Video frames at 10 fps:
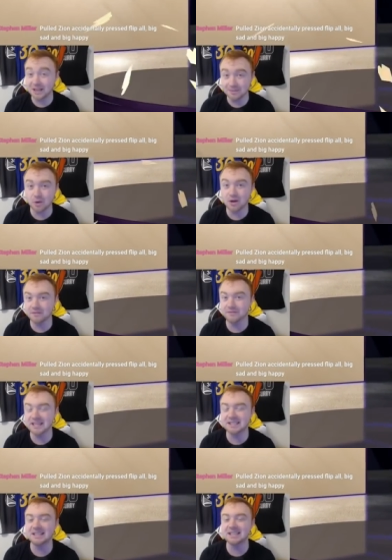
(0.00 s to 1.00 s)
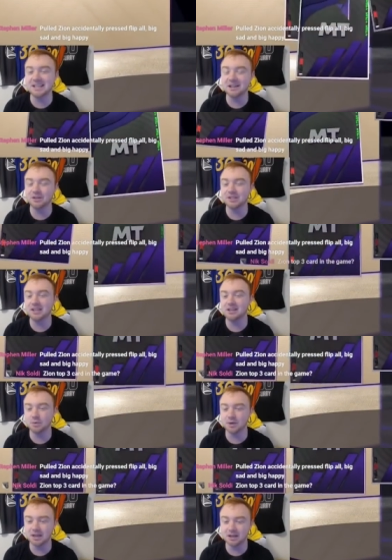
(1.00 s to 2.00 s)
more V C singles here. So
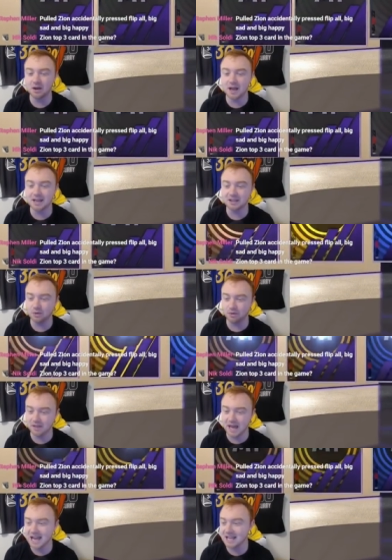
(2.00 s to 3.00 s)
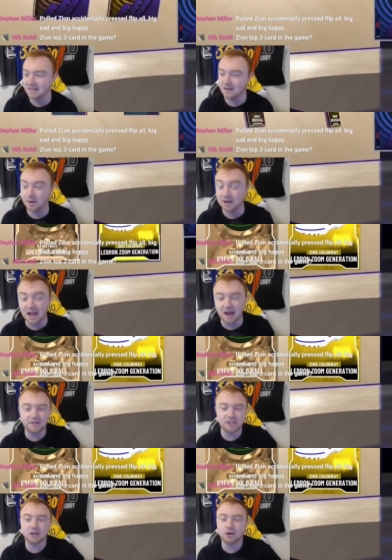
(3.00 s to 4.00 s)
we're going to go ahead and do that. And then we're going to
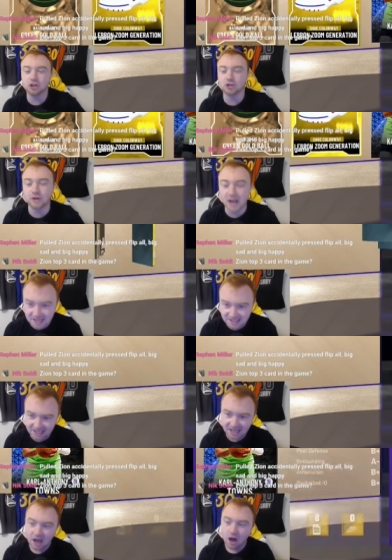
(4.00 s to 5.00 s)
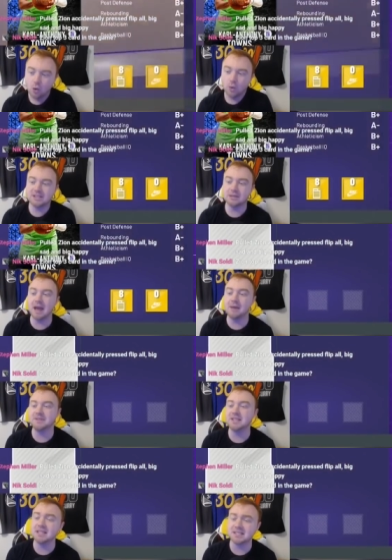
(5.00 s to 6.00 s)
obviously go crazy with some M
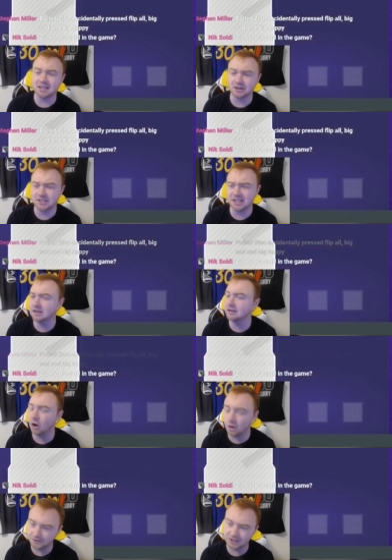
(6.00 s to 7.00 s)
T singles here. Hopefully